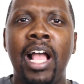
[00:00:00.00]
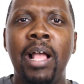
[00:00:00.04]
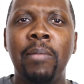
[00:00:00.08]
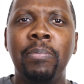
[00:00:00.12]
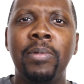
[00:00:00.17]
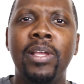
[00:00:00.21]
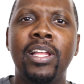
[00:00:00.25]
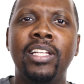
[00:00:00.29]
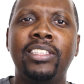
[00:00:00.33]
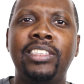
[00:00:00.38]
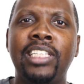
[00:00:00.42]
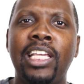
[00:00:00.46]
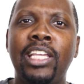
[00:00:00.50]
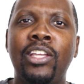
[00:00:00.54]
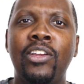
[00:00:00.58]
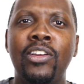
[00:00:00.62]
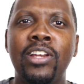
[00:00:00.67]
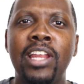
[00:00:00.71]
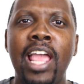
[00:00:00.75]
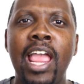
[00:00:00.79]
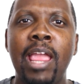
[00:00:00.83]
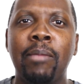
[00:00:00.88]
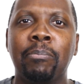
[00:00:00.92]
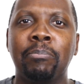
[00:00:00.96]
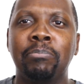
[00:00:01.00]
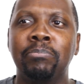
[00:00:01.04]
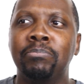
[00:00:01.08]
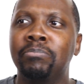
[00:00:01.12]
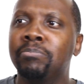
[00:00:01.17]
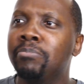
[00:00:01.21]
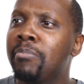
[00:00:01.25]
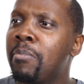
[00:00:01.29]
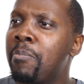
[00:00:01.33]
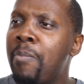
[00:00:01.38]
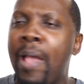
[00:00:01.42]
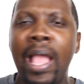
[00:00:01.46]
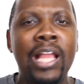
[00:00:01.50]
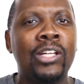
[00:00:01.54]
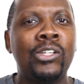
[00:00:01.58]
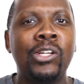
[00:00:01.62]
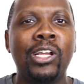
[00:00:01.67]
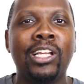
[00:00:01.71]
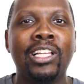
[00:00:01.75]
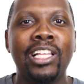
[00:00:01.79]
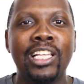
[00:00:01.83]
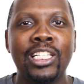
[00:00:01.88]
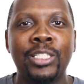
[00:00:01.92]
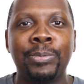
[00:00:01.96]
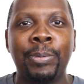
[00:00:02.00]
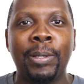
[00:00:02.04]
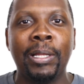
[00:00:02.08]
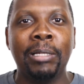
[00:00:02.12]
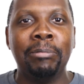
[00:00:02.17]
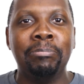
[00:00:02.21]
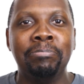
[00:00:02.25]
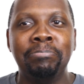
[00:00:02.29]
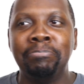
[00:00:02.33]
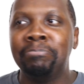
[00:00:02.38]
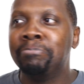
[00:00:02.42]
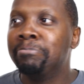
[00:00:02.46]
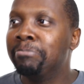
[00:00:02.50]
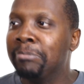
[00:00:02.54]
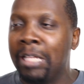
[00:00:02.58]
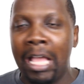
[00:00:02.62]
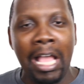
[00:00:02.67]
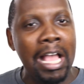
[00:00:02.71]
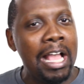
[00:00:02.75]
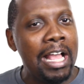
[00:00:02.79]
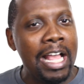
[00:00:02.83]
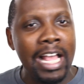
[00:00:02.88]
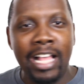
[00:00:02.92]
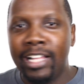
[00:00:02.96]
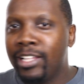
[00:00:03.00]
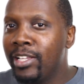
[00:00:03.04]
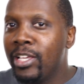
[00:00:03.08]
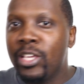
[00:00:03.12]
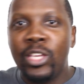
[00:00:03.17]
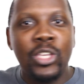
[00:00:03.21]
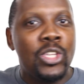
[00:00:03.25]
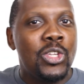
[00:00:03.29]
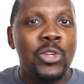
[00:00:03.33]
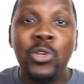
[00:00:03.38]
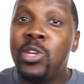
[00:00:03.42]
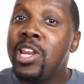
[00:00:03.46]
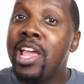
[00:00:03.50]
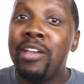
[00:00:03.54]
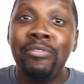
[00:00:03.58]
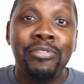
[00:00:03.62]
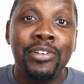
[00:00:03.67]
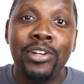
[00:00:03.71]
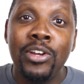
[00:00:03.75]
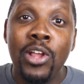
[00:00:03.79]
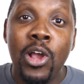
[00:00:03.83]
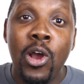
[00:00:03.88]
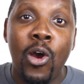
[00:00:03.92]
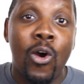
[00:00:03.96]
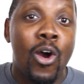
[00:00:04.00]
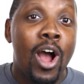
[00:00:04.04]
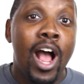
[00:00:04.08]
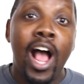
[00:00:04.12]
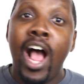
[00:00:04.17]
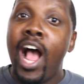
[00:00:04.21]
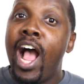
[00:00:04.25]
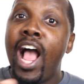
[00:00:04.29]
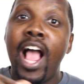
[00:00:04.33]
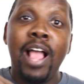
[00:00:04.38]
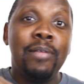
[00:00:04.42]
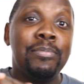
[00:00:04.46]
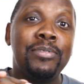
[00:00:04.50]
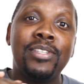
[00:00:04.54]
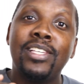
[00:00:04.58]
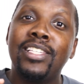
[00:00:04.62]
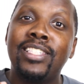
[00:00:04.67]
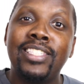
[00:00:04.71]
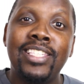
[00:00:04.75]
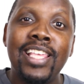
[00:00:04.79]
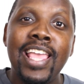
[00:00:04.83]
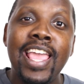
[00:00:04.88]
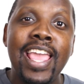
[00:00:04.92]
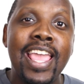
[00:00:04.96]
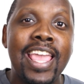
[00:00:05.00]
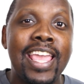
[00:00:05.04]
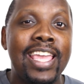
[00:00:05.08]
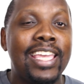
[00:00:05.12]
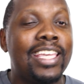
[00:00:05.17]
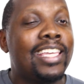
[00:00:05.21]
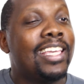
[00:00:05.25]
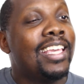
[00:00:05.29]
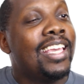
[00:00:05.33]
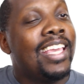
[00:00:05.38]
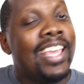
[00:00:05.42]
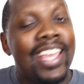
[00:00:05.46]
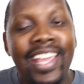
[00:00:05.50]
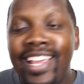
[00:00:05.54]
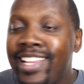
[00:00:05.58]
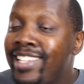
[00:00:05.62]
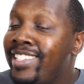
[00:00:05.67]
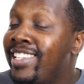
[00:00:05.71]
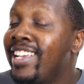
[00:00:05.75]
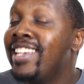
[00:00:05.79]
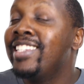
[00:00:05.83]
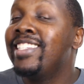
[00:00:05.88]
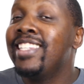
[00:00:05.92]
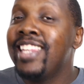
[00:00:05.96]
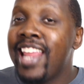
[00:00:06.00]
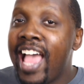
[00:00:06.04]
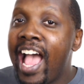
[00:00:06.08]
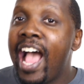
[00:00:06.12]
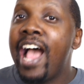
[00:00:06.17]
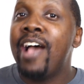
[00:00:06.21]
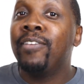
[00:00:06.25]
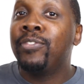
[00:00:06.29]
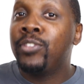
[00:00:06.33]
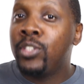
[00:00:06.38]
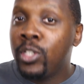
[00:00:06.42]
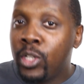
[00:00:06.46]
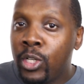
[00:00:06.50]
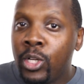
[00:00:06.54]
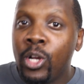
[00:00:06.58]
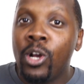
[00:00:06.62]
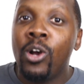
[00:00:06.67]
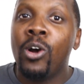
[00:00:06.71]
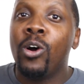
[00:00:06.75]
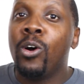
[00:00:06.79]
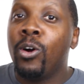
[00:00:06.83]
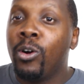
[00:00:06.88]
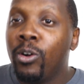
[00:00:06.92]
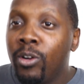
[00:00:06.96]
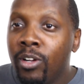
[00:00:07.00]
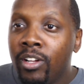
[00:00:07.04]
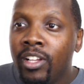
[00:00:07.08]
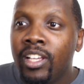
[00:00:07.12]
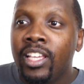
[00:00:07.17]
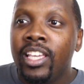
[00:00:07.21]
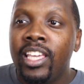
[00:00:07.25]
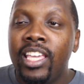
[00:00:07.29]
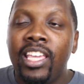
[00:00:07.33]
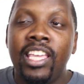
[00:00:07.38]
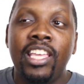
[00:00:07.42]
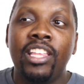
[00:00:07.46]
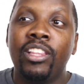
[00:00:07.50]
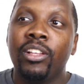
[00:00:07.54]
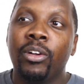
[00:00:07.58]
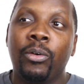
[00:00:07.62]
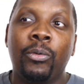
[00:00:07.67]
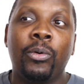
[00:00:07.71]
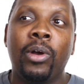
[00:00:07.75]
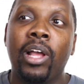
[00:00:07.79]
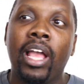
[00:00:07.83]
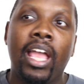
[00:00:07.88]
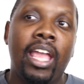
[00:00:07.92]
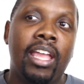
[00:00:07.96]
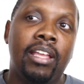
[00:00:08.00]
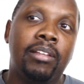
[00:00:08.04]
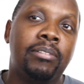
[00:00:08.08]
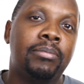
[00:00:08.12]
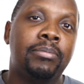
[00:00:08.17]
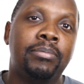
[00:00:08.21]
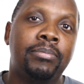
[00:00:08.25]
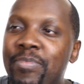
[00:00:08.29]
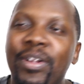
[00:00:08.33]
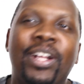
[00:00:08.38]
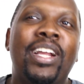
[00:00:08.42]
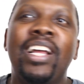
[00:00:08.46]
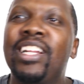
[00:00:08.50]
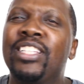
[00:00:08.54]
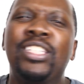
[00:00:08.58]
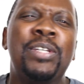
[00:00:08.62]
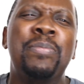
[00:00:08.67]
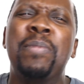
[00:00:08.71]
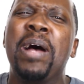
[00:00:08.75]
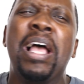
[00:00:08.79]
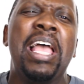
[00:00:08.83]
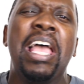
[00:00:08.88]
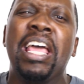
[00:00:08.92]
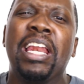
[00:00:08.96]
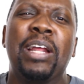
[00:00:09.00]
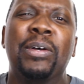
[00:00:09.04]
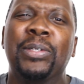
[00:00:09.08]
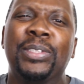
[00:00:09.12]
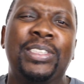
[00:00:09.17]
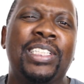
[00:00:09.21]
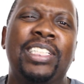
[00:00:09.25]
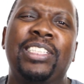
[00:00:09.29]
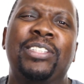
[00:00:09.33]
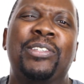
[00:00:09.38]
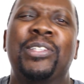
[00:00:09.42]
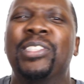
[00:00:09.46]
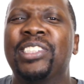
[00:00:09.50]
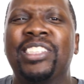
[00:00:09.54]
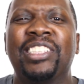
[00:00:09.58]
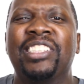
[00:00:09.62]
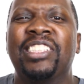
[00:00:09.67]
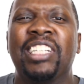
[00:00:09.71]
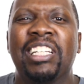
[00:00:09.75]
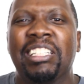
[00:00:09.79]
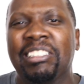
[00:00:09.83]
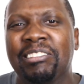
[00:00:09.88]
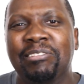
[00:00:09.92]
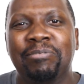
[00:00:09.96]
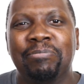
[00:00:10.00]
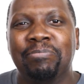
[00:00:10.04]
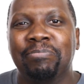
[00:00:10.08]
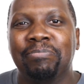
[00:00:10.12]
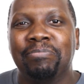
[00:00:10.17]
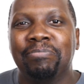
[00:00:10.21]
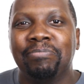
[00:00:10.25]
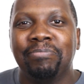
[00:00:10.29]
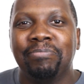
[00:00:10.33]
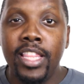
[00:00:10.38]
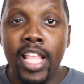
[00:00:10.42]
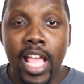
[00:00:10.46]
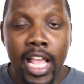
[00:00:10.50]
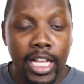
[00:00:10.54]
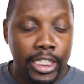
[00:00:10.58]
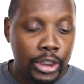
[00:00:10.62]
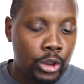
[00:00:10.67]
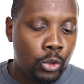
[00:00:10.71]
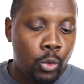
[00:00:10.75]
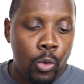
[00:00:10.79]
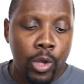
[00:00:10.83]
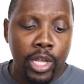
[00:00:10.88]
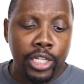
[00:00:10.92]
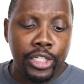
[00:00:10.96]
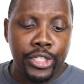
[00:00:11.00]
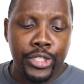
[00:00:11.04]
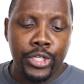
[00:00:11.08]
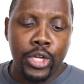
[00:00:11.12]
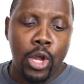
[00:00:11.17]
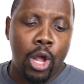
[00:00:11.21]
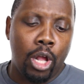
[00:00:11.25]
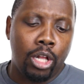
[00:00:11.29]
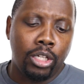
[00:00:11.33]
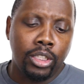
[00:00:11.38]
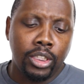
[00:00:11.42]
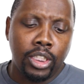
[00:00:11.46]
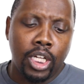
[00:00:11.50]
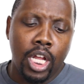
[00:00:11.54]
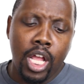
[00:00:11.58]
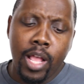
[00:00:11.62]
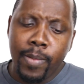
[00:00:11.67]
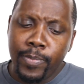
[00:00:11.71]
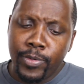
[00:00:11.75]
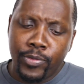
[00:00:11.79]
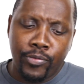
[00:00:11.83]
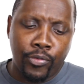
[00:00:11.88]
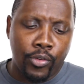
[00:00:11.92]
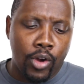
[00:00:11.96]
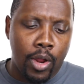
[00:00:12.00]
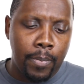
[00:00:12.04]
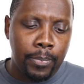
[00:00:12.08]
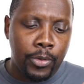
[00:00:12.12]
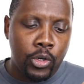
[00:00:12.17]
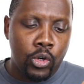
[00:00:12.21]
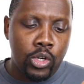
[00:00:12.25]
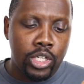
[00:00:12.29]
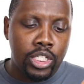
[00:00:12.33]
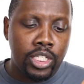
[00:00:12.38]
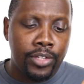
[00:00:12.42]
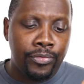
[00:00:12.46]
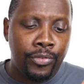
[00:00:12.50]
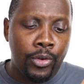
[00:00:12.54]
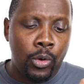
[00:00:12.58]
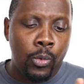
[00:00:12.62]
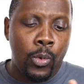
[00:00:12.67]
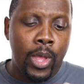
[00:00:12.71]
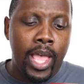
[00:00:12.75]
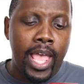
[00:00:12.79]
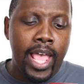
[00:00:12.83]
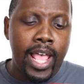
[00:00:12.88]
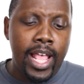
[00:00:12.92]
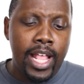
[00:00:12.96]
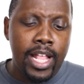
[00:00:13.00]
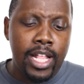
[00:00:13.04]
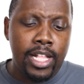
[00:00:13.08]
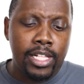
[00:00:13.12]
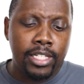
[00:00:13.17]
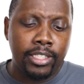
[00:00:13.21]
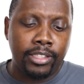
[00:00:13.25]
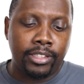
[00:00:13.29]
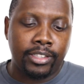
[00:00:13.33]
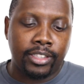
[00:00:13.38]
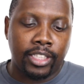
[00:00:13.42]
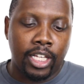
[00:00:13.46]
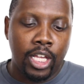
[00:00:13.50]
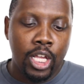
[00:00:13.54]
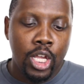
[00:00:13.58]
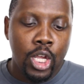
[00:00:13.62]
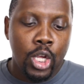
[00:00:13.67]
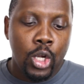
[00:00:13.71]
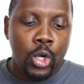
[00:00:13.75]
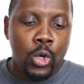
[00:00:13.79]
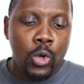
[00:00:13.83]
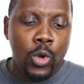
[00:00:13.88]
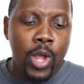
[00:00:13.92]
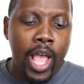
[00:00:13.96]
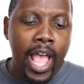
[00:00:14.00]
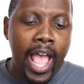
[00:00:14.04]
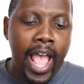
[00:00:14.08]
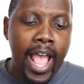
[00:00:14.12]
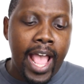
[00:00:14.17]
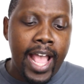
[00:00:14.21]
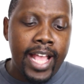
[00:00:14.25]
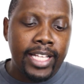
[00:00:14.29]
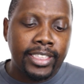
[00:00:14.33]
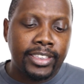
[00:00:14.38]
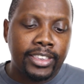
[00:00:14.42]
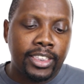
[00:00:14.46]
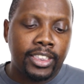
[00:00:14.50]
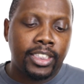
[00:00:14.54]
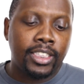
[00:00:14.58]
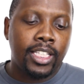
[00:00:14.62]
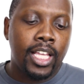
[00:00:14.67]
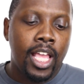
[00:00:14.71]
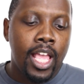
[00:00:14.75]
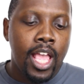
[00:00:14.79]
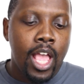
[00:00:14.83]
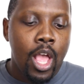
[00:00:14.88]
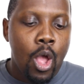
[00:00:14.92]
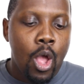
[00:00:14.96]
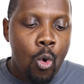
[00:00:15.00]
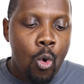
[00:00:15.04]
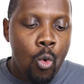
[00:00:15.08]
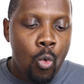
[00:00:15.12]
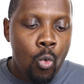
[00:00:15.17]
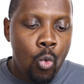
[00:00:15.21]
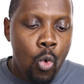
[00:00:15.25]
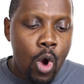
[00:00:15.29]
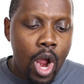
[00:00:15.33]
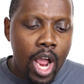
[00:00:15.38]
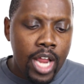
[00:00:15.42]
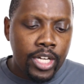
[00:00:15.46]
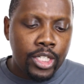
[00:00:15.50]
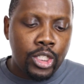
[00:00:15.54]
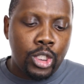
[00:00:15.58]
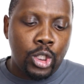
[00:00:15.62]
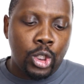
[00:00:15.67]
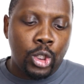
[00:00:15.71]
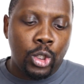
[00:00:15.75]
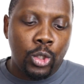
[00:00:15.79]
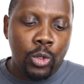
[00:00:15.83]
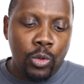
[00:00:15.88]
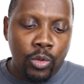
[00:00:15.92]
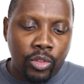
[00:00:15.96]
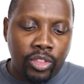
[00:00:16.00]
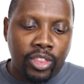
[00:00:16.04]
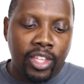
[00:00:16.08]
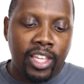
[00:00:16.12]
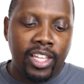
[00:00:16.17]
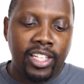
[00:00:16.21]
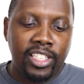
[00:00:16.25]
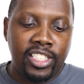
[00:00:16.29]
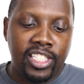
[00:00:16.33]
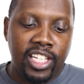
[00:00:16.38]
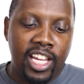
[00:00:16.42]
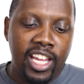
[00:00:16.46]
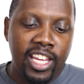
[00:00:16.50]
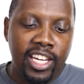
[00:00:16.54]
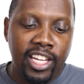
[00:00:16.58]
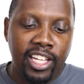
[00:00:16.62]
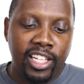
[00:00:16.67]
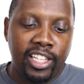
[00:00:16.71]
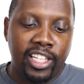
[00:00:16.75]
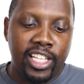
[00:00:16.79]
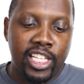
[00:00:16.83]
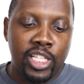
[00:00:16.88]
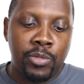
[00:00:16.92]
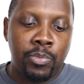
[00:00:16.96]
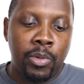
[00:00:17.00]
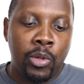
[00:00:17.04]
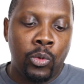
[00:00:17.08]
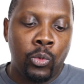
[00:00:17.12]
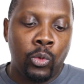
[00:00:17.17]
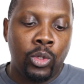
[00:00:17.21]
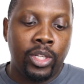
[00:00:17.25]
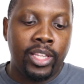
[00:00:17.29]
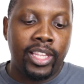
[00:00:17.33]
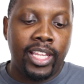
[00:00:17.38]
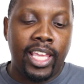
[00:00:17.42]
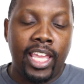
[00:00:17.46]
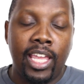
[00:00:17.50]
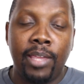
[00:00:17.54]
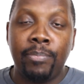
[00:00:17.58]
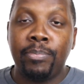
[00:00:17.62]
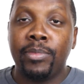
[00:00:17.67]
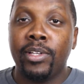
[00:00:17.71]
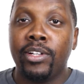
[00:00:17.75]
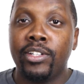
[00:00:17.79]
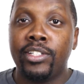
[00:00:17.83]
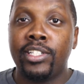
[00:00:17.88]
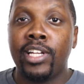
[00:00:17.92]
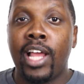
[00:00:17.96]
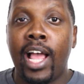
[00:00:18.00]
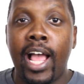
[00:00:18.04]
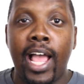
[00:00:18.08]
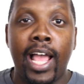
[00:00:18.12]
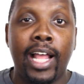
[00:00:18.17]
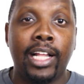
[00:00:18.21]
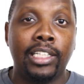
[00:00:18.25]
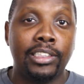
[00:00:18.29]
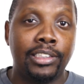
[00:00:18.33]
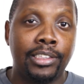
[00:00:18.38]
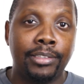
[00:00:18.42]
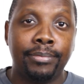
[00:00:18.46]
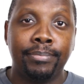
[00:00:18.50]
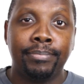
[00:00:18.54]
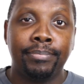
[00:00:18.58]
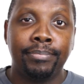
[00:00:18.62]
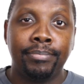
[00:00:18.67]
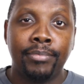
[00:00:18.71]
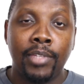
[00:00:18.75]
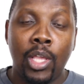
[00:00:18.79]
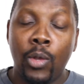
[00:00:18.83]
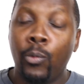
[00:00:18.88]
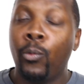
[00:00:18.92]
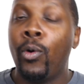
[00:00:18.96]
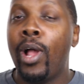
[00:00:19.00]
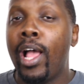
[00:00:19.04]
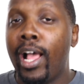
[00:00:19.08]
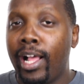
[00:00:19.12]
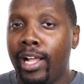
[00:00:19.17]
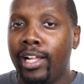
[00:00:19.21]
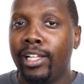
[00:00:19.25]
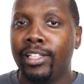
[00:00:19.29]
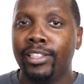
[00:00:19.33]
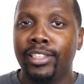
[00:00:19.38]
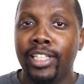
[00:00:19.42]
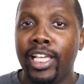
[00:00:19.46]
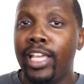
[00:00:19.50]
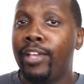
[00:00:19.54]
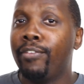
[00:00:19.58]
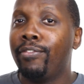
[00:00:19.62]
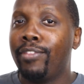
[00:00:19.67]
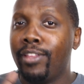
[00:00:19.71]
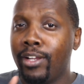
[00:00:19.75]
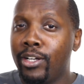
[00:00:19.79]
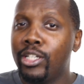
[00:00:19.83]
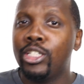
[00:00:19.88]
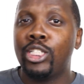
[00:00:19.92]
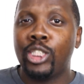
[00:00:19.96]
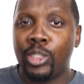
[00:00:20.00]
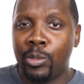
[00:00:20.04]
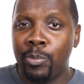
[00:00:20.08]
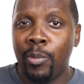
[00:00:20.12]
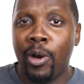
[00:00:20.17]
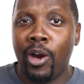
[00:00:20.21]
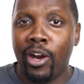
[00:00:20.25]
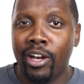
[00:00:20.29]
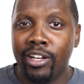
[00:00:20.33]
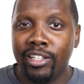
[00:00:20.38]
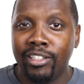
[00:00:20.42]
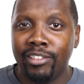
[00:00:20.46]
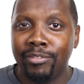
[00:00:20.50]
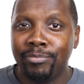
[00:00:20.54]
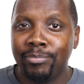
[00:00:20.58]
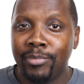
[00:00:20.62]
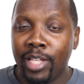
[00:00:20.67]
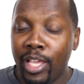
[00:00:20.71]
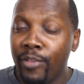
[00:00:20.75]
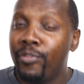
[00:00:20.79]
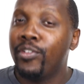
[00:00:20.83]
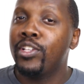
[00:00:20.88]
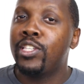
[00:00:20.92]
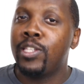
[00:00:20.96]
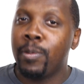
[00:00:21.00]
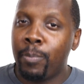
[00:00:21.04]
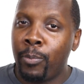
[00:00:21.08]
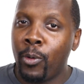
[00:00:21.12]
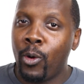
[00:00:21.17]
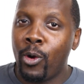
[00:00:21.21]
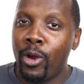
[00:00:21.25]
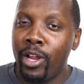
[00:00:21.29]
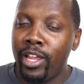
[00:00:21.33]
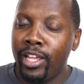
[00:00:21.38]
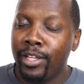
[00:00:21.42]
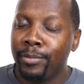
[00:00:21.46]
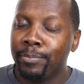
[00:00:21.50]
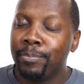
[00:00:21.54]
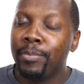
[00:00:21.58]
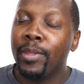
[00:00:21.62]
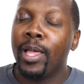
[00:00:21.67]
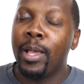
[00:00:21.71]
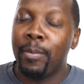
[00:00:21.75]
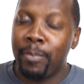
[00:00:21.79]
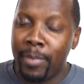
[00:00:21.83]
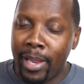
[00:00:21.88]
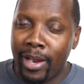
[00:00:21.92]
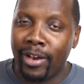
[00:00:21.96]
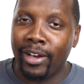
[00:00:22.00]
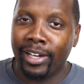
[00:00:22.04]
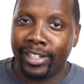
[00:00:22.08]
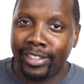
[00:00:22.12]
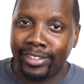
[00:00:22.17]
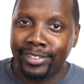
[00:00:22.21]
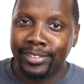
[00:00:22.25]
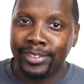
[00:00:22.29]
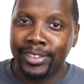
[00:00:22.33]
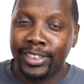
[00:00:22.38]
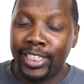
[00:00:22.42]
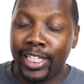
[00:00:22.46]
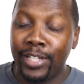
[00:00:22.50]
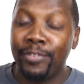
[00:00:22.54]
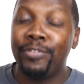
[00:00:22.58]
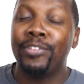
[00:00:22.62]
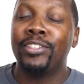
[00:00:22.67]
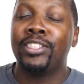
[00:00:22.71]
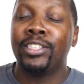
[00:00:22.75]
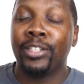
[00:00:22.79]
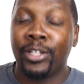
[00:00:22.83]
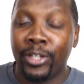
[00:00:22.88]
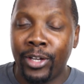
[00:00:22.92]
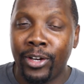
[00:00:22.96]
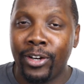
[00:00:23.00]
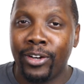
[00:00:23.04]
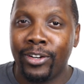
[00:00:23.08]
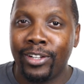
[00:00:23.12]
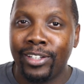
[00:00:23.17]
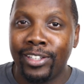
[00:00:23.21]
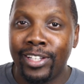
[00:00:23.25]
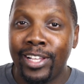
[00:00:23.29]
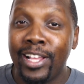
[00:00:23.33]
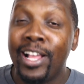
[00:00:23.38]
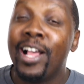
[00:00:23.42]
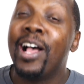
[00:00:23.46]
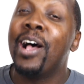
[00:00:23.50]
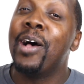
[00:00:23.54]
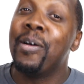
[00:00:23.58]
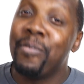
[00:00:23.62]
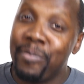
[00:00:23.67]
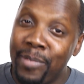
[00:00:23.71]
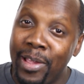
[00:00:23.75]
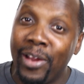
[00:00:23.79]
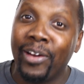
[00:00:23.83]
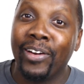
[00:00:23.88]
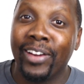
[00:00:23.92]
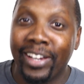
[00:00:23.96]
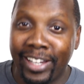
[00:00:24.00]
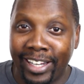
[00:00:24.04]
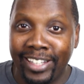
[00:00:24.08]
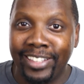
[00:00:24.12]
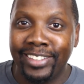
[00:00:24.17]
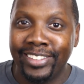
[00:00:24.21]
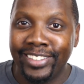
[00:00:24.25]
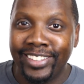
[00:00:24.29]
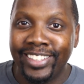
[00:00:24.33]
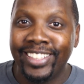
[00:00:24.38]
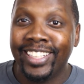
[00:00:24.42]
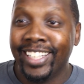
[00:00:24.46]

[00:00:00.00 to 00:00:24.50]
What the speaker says: I'm gonna take your name, Patrick Lisbon, huh? You never know. I'm just saying, it doesn't have to go either way. But gun to my head, I would say Teresa Jane. Next question comes from Christopher Wells, who asks, what do you think Jane and Lisbon will name their child? Well, if they're smart, if it's a boy, Americ. If it's a girl, America.